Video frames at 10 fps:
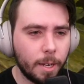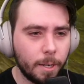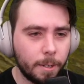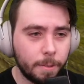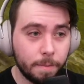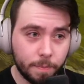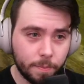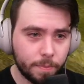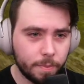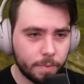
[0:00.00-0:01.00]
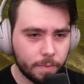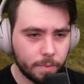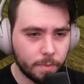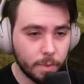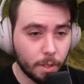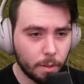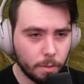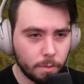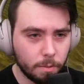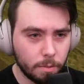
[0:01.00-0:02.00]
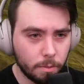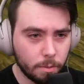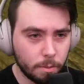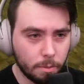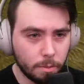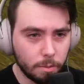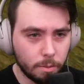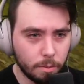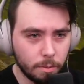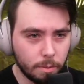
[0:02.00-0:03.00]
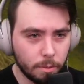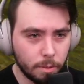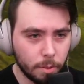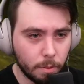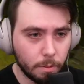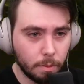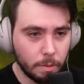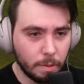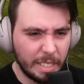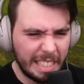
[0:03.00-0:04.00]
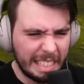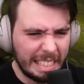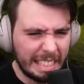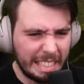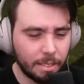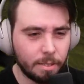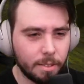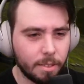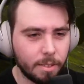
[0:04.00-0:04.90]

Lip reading: (no one is talking)